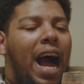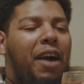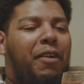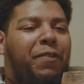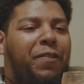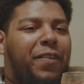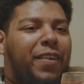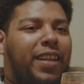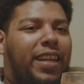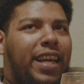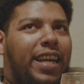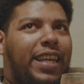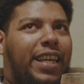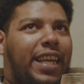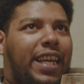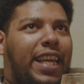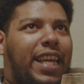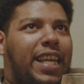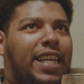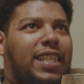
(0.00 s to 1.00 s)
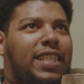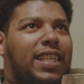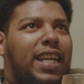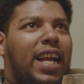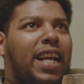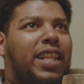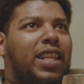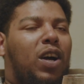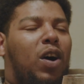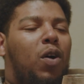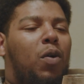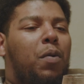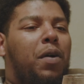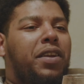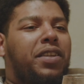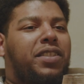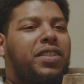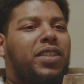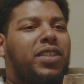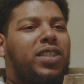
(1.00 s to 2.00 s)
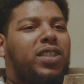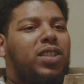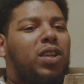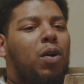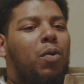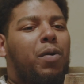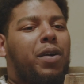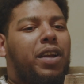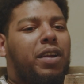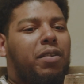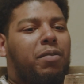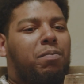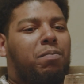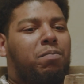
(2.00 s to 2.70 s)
I feel like he's like always the stoic.